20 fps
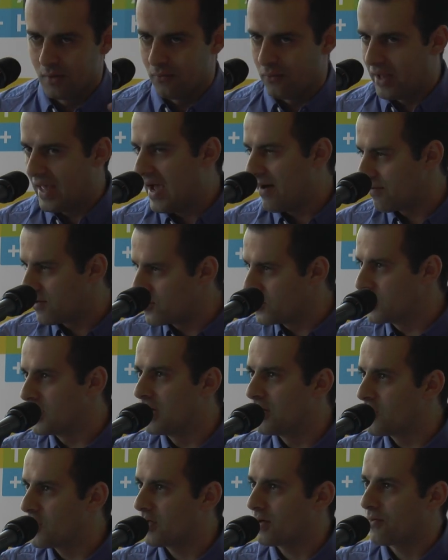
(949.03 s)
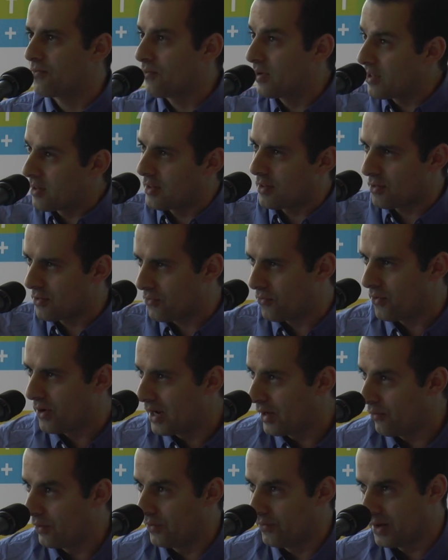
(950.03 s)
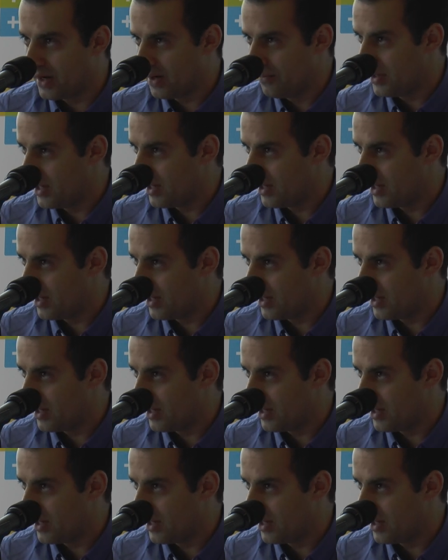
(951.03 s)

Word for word: we have strategic reasons why we want to